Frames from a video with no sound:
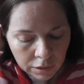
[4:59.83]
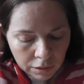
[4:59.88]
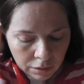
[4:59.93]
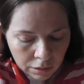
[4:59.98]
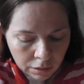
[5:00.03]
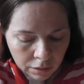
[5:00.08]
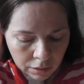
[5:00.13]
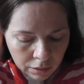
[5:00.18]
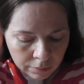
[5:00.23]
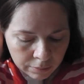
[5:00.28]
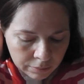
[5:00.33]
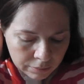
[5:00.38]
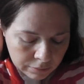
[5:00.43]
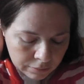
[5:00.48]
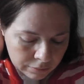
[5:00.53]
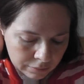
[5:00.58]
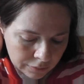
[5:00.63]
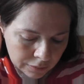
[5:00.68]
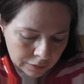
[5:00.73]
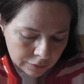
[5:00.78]

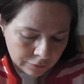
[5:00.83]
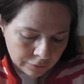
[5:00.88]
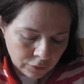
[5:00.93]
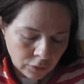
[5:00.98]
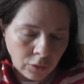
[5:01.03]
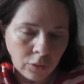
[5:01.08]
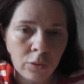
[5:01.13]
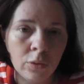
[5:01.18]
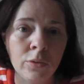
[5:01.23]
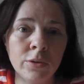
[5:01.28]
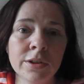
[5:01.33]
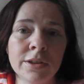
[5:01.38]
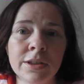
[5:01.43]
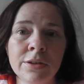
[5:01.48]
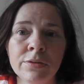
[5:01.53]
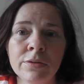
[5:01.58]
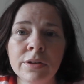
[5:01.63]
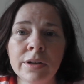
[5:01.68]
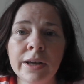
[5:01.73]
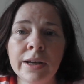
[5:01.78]
all the
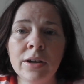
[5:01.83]
different